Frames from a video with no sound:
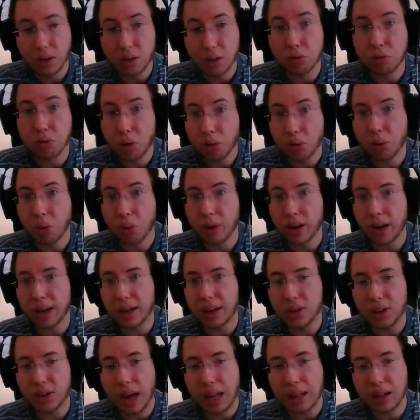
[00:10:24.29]

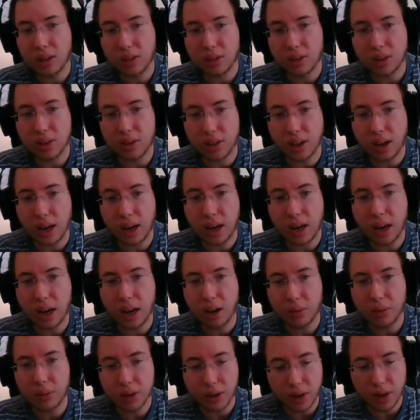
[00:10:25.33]
growth-oriented challenges that I
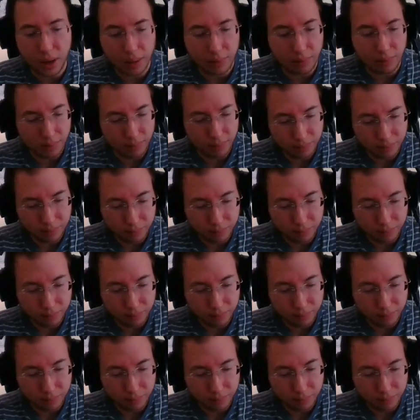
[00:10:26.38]
overcame.